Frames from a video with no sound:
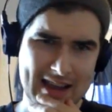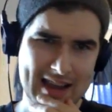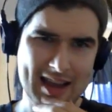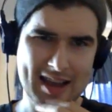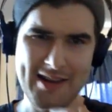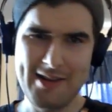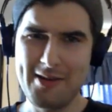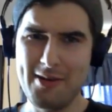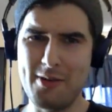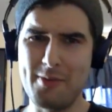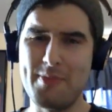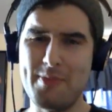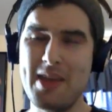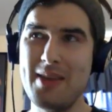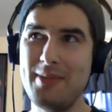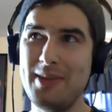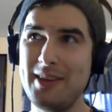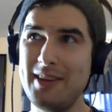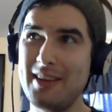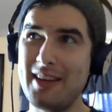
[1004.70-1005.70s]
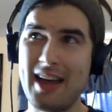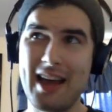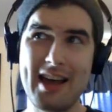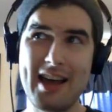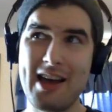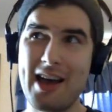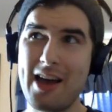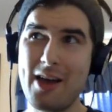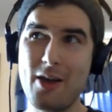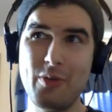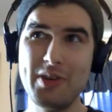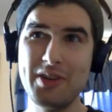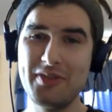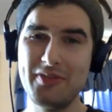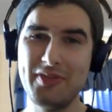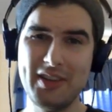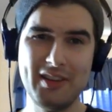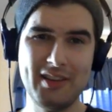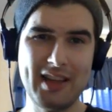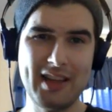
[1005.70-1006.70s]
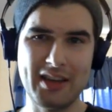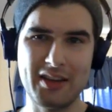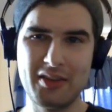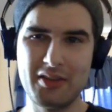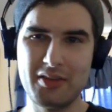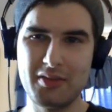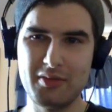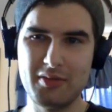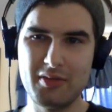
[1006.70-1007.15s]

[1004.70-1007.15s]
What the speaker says: I don't know, maybe I always feel like